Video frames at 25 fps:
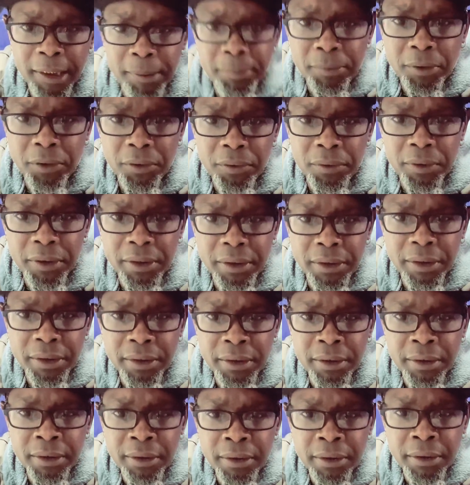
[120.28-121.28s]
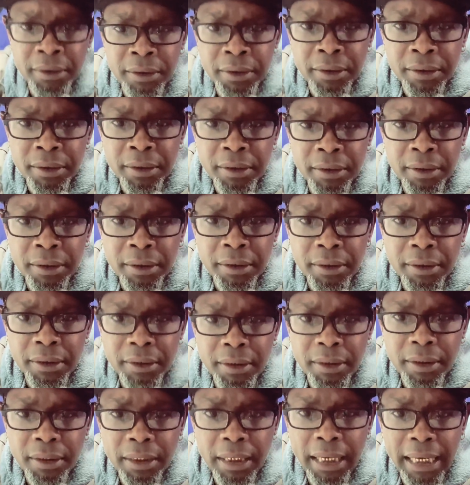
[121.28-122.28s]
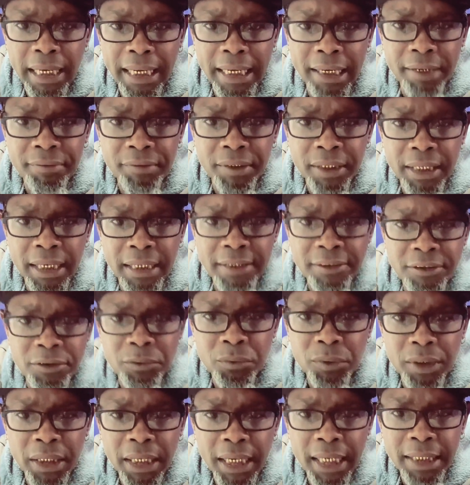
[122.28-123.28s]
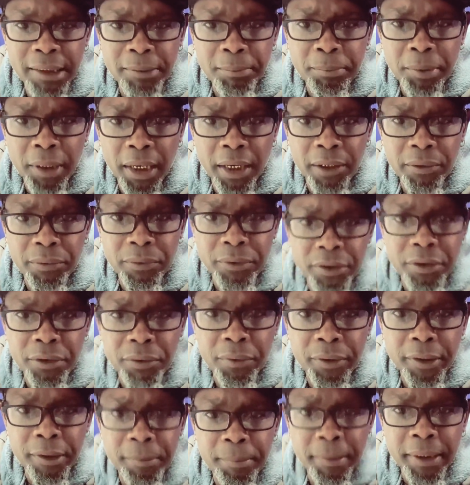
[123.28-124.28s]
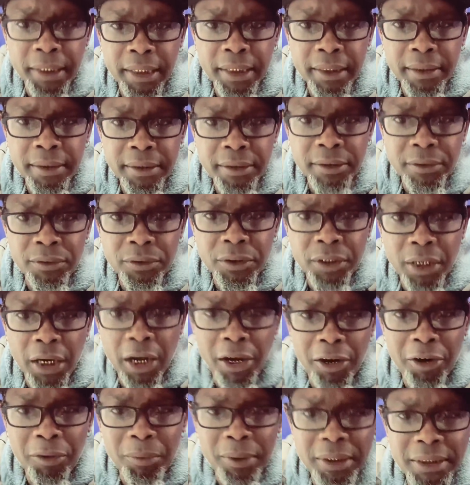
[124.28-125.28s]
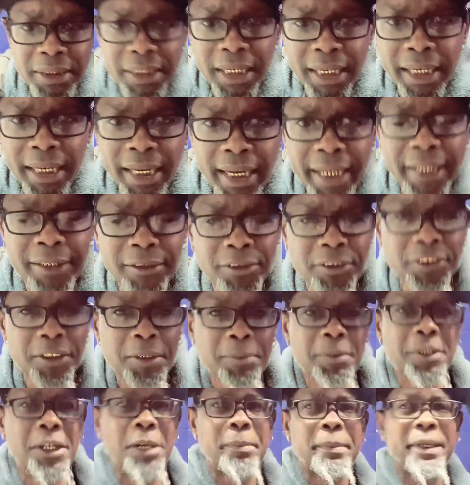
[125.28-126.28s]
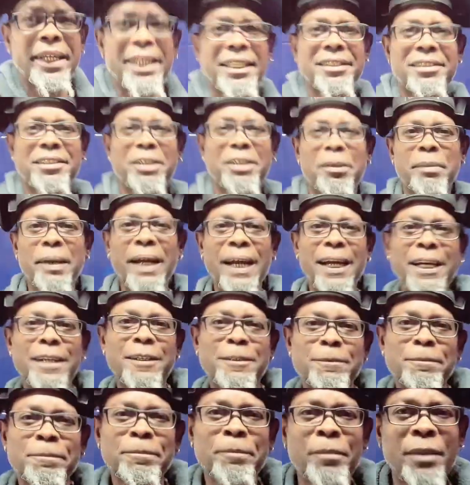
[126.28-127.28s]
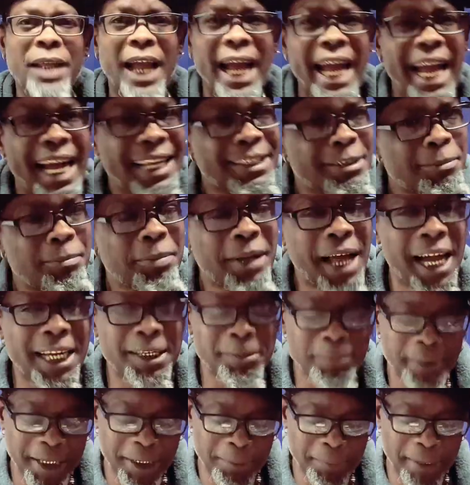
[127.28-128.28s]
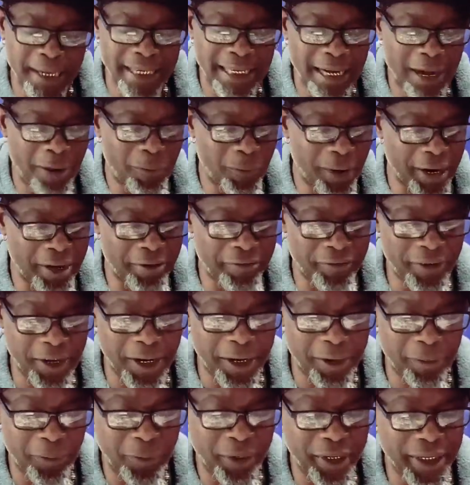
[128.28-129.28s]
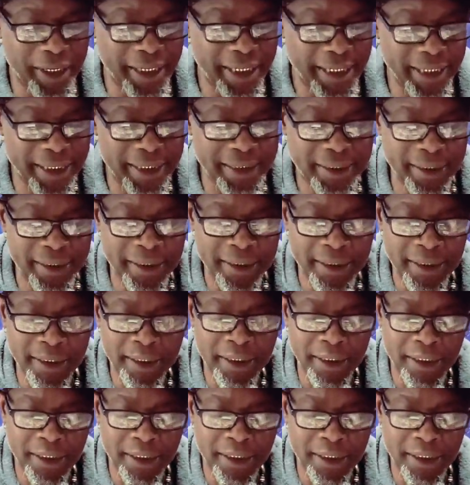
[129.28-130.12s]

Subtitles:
man. I'm going live. I got the block real quick, man. I always got a hater come in somehow. I have to block them, get them out of our way, fam. We in